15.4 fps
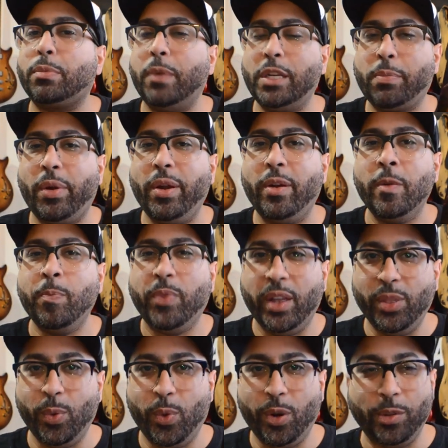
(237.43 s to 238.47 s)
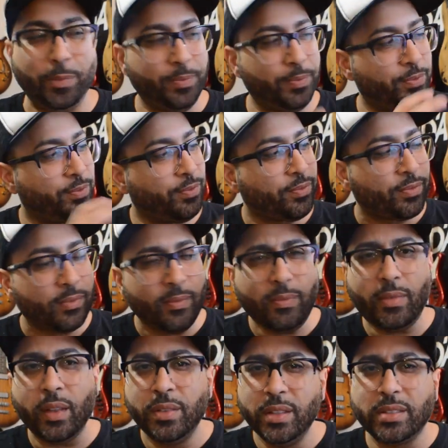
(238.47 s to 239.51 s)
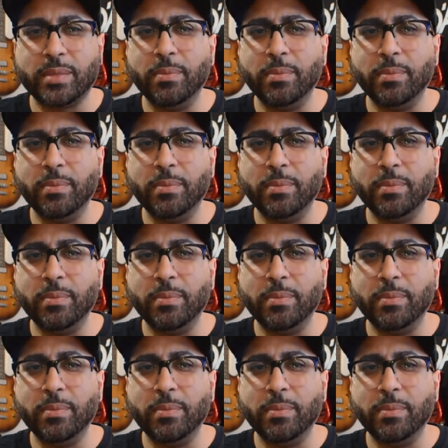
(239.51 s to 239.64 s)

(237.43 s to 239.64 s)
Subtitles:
bass player in the world. This